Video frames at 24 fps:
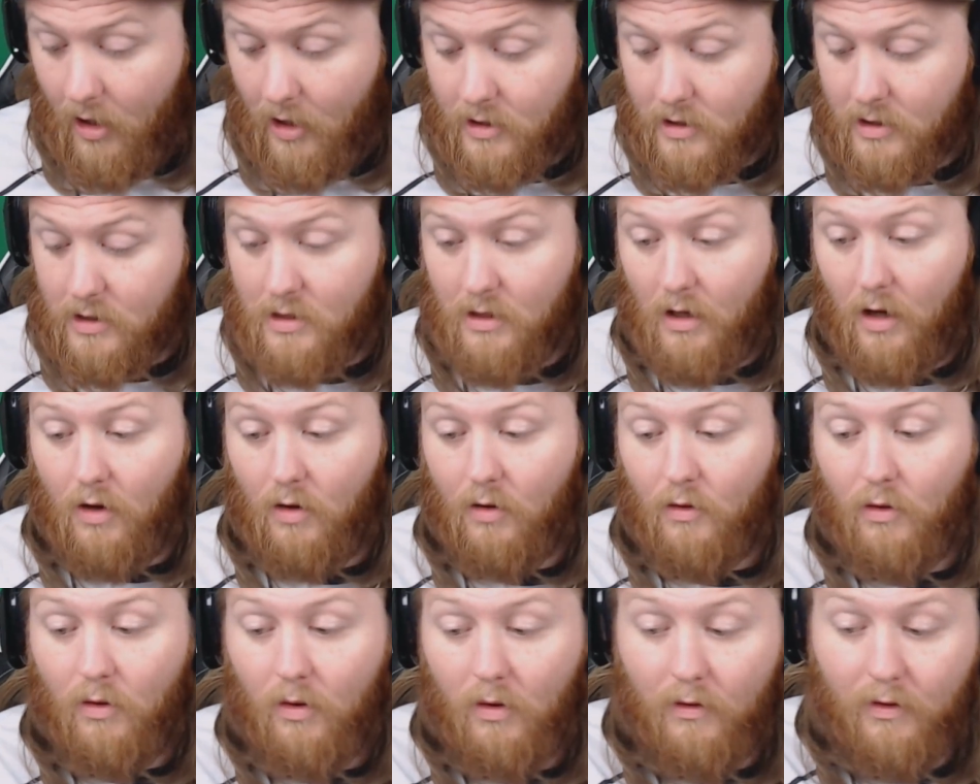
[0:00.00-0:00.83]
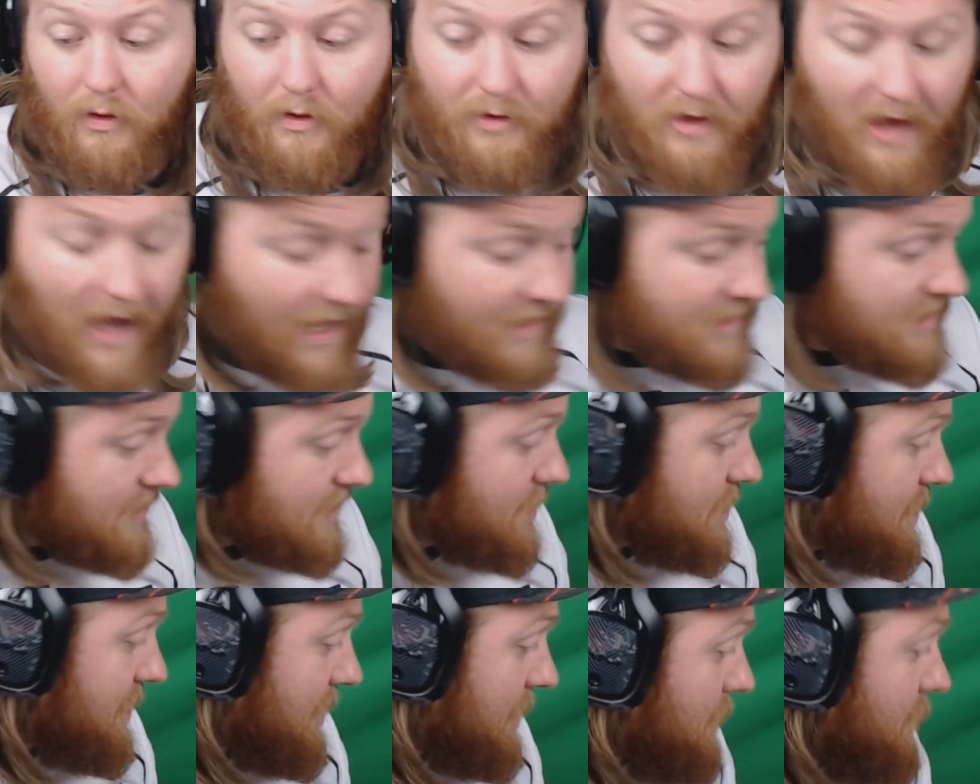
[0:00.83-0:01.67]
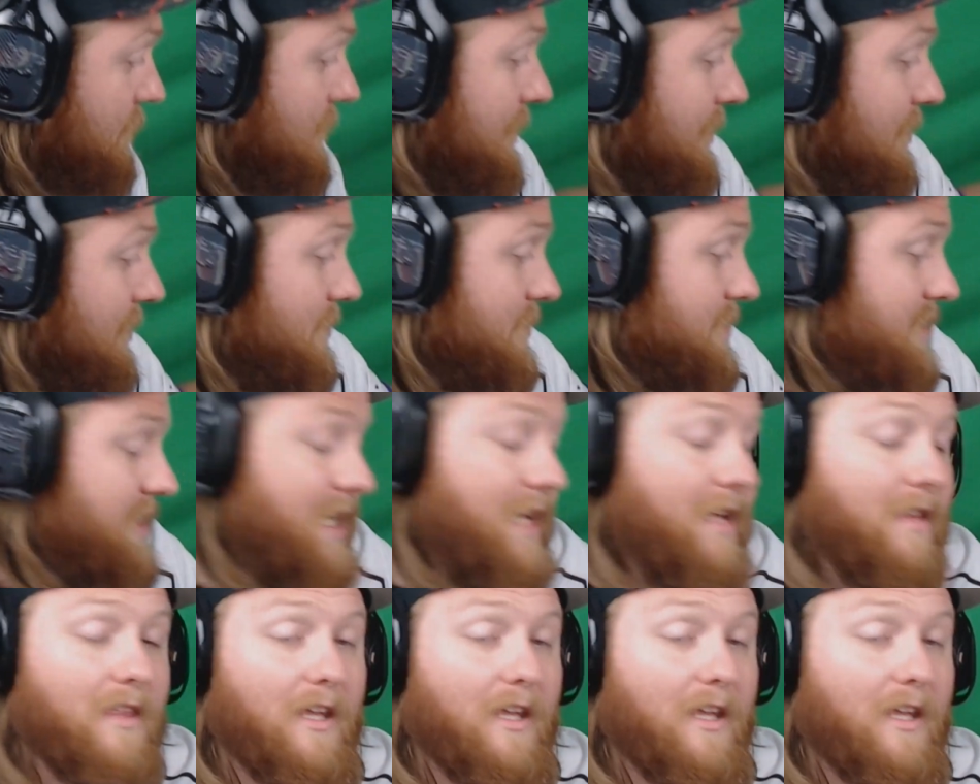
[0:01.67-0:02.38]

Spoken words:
So that's a genuine critique